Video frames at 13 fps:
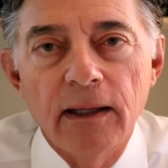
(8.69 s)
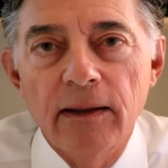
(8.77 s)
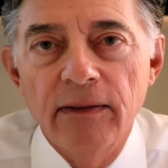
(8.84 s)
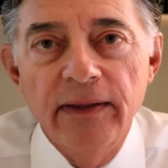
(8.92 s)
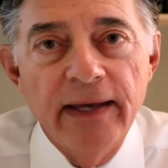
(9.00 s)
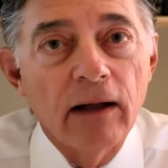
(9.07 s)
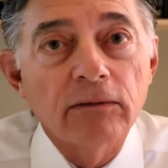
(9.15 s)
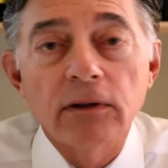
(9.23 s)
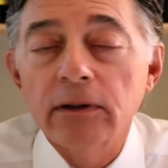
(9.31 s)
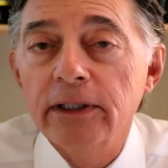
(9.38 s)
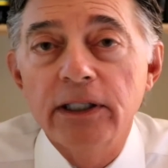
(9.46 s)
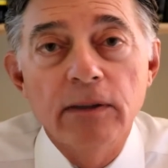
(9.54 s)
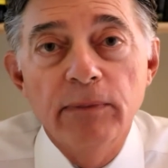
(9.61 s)
The
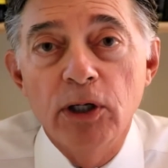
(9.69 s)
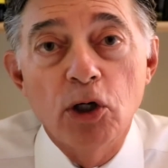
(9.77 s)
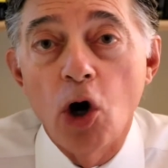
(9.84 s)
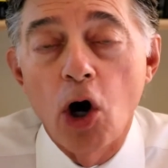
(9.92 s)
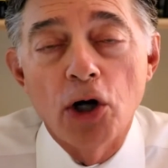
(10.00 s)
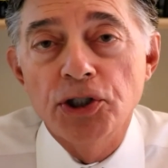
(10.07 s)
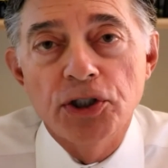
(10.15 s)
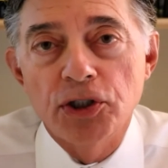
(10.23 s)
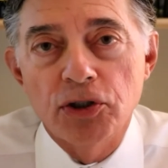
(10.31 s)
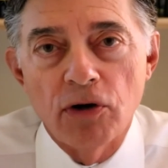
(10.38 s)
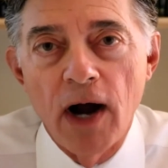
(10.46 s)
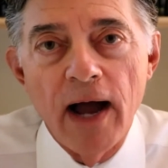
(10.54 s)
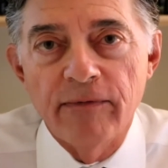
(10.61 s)
elderly can be cautious
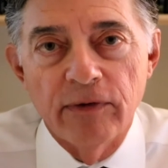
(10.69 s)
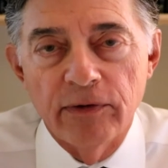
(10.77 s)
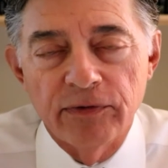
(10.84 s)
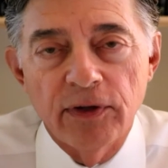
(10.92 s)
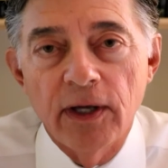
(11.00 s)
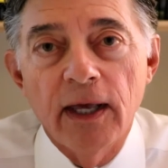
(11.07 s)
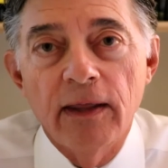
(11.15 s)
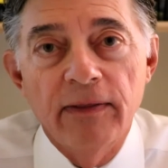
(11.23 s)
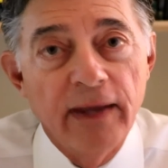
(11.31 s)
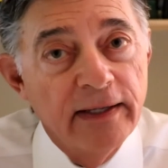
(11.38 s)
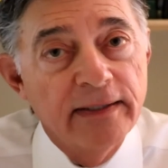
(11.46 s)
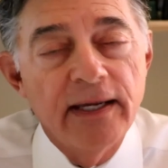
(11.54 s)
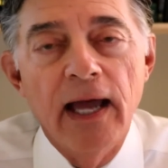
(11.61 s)
drivers.
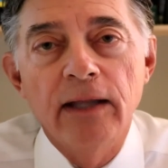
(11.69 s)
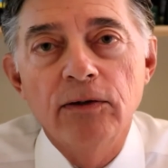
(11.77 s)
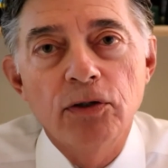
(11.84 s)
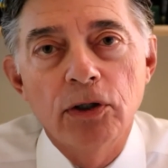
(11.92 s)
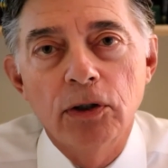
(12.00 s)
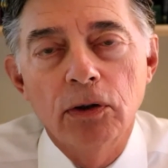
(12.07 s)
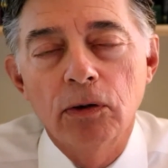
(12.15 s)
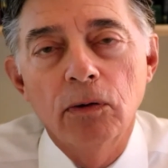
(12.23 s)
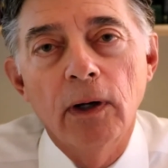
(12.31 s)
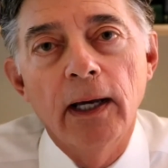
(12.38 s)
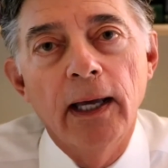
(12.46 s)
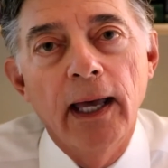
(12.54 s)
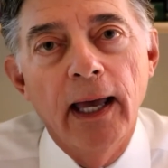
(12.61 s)
They tend to
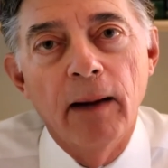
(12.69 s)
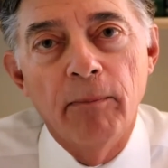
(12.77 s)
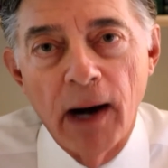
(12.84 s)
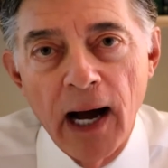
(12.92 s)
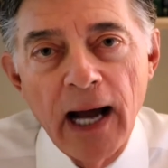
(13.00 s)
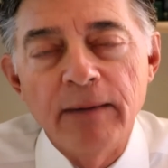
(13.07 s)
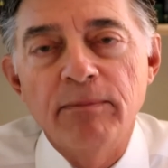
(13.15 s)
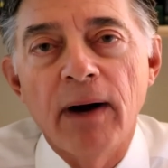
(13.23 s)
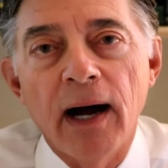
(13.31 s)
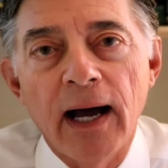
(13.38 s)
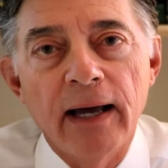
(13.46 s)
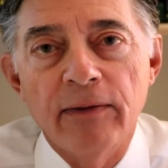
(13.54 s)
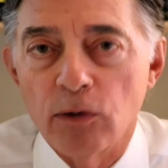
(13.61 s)
abide
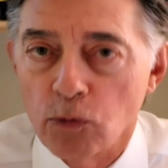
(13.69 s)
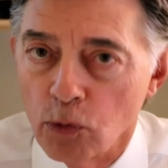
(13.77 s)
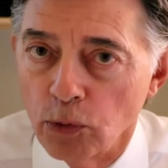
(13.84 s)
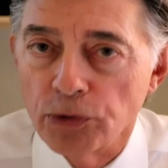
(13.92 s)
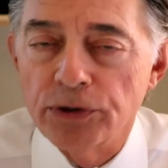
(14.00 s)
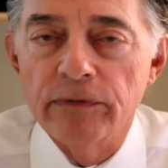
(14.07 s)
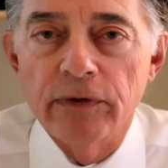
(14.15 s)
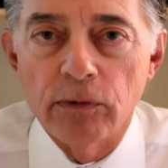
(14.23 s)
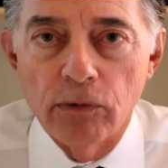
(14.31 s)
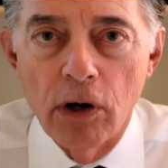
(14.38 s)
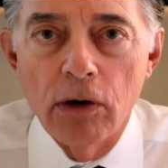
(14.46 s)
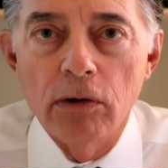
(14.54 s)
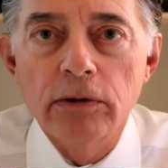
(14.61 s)
by the rules of the
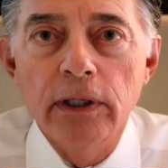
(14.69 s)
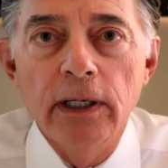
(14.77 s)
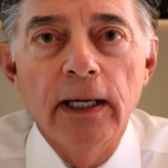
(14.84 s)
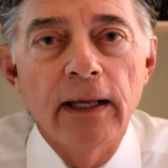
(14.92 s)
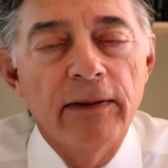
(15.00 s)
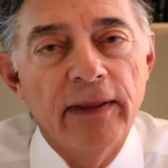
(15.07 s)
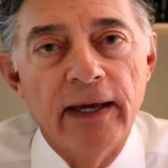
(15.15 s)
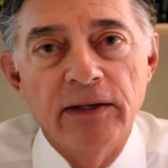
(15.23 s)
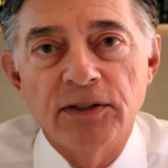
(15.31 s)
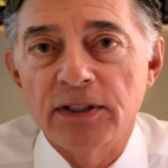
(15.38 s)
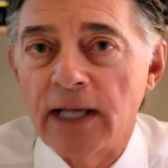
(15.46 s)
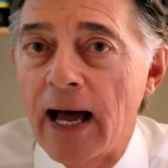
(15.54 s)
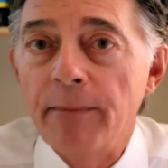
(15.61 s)
road. They
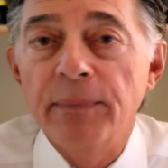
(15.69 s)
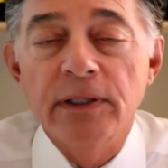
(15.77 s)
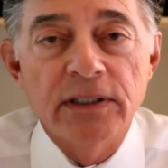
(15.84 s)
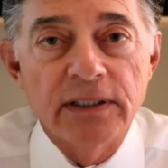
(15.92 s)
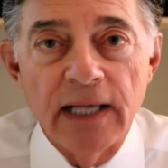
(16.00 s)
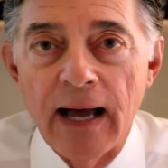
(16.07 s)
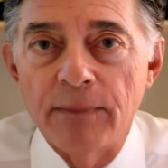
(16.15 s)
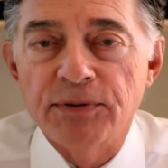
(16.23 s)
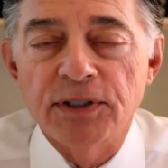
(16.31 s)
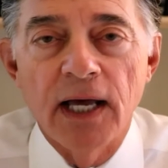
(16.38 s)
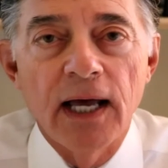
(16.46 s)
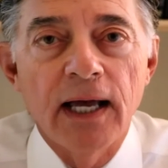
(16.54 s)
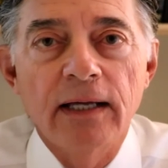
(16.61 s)
stop at stop
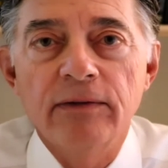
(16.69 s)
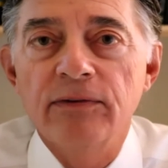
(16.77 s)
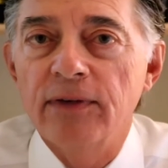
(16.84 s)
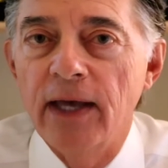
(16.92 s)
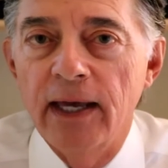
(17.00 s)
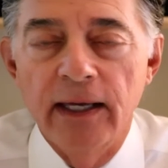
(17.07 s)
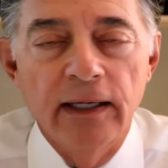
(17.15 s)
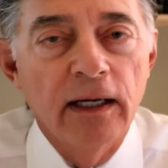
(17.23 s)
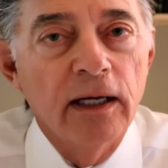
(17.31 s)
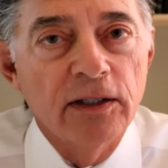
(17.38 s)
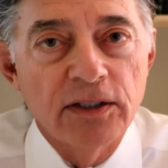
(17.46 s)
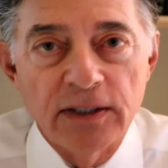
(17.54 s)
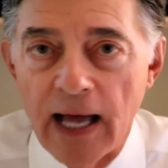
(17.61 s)
signs, they
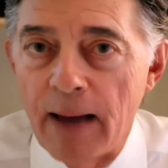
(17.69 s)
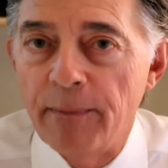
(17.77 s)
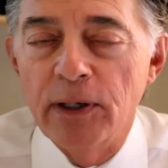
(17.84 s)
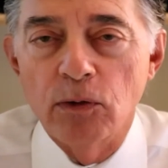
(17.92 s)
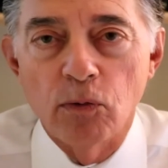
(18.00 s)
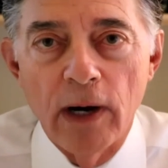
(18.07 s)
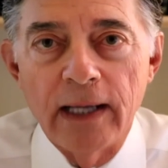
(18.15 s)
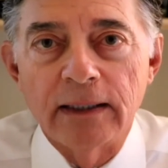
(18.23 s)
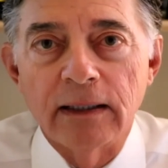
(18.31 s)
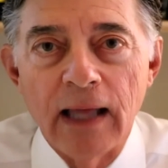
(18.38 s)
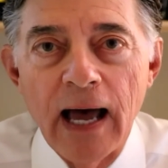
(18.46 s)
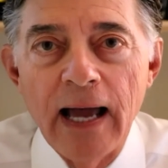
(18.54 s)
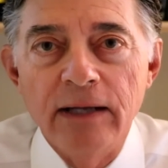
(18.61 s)
stop at red
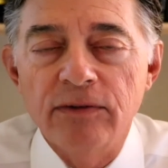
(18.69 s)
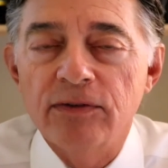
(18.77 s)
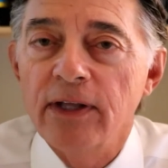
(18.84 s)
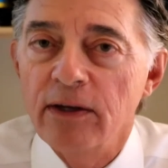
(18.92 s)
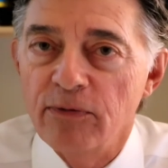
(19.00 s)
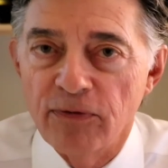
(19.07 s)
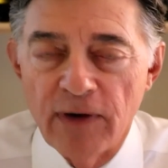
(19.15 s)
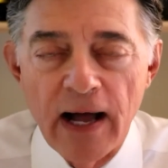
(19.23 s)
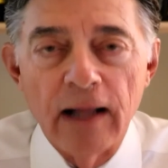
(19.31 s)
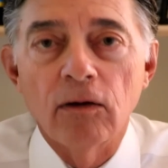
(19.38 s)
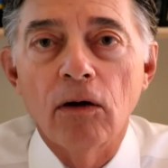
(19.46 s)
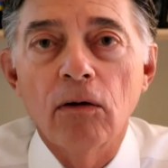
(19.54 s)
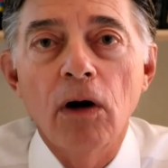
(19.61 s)
lights, they
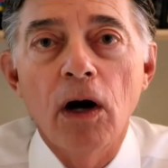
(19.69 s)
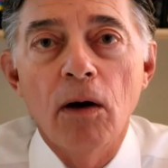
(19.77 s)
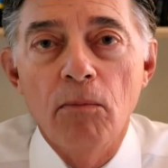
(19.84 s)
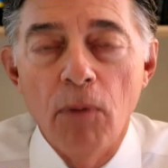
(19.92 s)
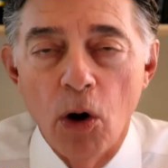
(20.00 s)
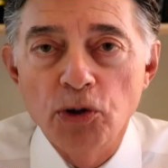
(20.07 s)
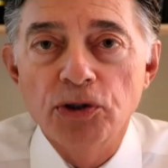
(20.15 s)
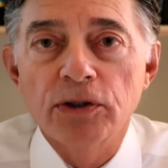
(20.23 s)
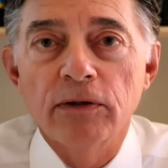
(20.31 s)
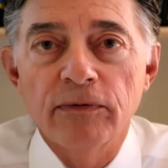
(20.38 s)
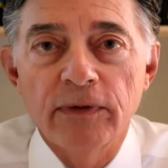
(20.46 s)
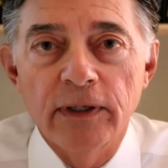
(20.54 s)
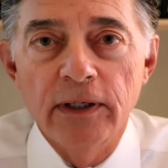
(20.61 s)
follow most
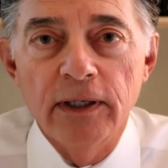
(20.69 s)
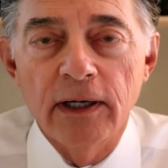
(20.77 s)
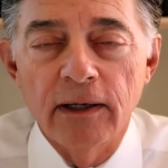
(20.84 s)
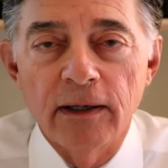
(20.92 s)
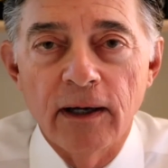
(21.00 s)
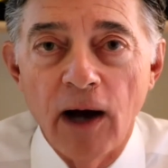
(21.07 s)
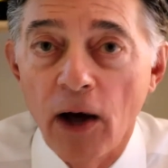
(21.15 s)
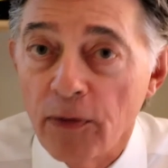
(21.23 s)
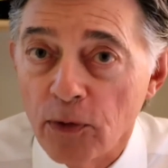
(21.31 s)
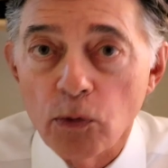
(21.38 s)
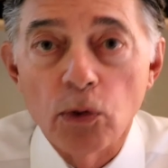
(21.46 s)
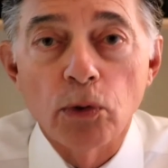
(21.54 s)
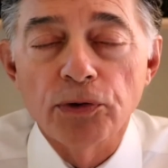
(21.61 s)
of the other
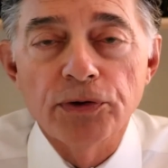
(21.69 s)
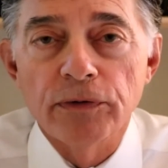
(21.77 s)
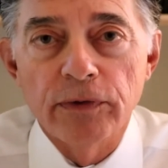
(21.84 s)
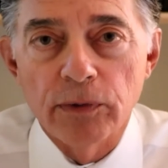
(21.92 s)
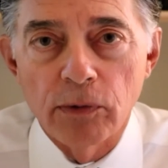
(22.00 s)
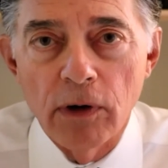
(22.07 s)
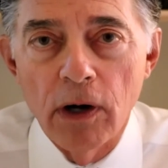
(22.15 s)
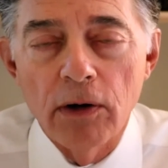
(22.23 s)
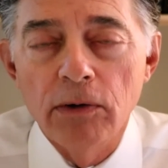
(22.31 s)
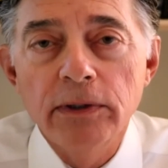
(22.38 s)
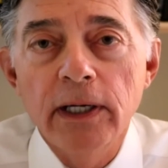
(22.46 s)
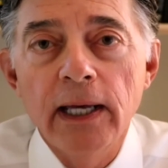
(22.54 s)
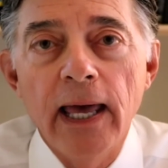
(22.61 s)
rules of the
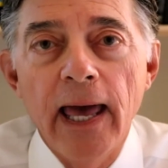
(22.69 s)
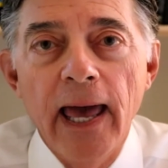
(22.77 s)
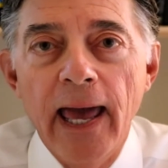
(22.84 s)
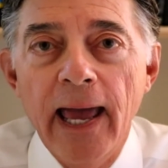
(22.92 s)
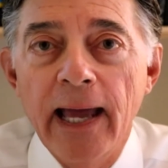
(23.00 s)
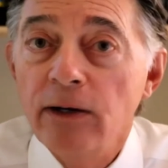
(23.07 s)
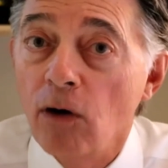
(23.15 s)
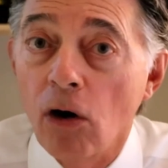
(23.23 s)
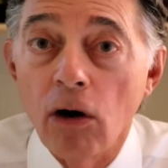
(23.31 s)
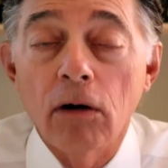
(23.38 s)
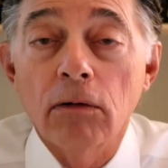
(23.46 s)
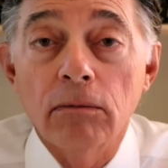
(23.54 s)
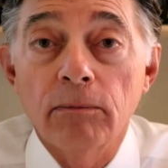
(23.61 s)
road, and
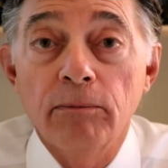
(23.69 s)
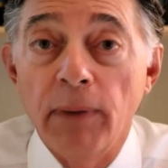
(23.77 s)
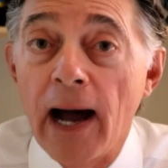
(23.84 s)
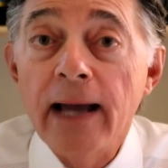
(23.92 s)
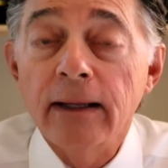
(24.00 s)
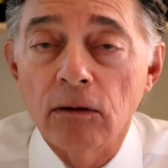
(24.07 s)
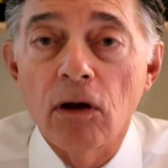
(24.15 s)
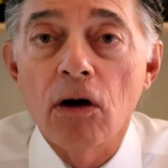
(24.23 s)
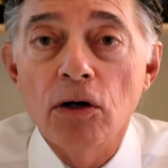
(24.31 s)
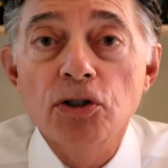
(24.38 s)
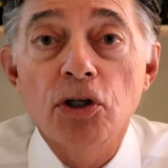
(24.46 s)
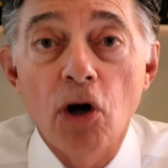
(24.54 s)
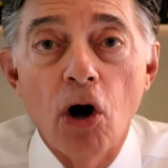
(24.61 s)
are by and
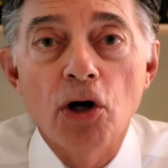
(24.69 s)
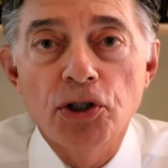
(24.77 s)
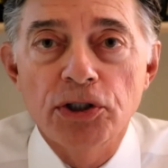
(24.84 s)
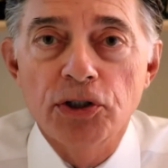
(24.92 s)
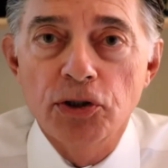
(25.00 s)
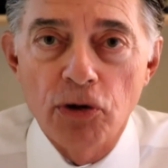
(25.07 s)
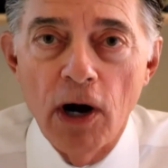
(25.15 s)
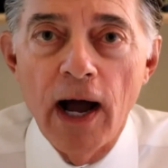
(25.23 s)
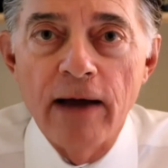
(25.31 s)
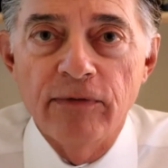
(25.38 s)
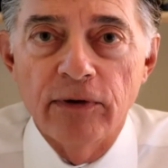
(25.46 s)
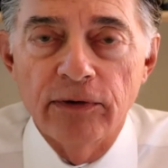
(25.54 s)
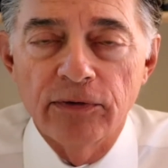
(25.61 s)
large cautious
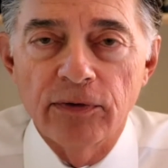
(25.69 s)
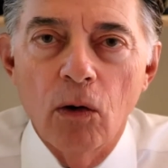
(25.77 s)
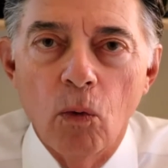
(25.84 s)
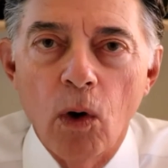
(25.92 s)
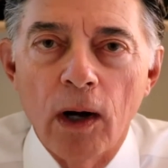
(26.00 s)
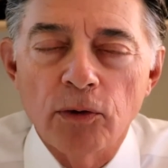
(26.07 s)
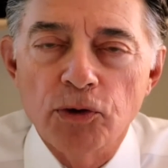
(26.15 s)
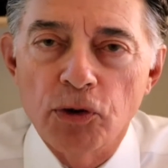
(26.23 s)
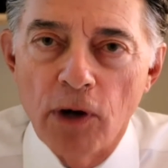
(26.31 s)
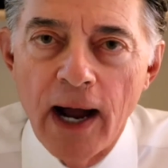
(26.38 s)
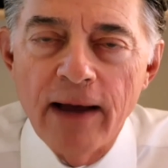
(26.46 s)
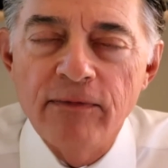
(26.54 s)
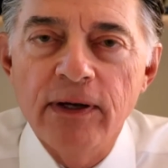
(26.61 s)
drivers. While
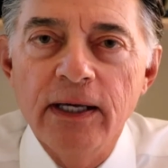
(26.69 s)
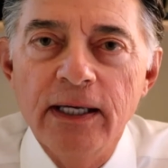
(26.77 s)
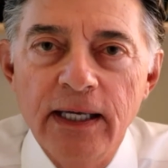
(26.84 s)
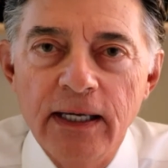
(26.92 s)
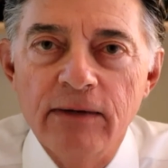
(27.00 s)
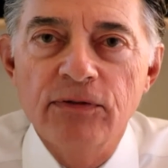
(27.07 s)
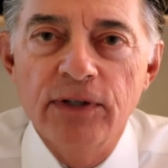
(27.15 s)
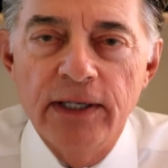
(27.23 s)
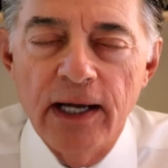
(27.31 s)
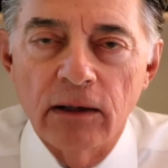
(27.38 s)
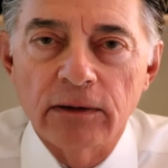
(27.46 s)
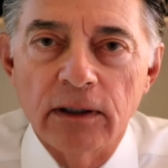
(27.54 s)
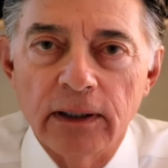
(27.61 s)
driving gives the
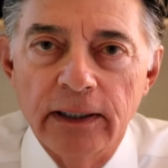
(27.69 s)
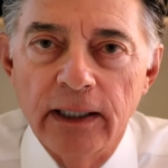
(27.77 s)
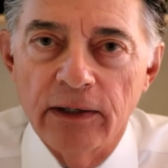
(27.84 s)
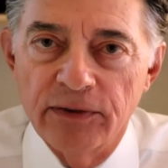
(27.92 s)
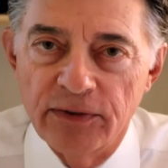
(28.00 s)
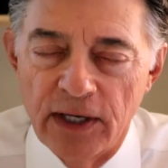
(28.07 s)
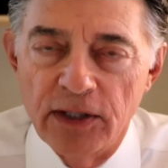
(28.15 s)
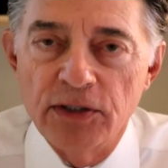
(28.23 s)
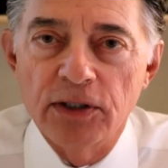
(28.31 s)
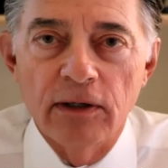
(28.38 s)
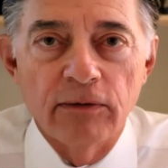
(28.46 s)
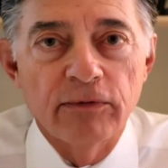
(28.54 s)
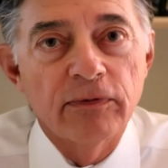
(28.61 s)
elderly a sense
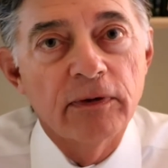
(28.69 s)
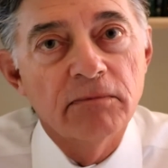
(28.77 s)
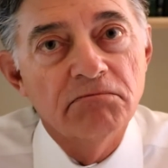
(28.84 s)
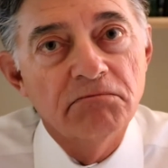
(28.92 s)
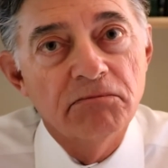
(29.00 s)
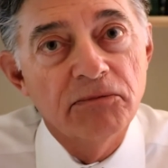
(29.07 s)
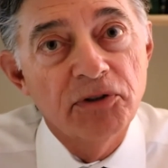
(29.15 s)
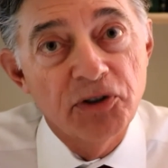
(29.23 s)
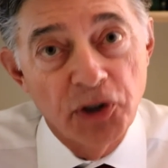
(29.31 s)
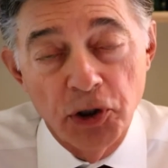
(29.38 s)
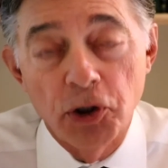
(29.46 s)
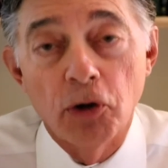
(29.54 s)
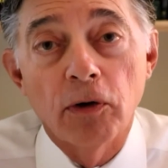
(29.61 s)
of
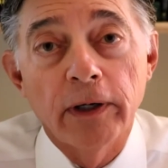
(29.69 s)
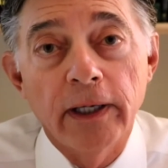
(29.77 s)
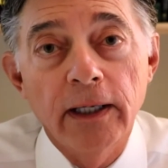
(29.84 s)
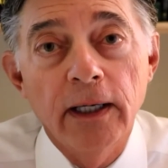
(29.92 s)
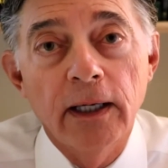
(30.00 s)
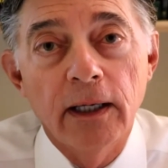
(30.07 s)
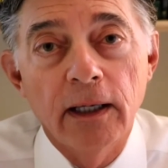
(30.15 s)
security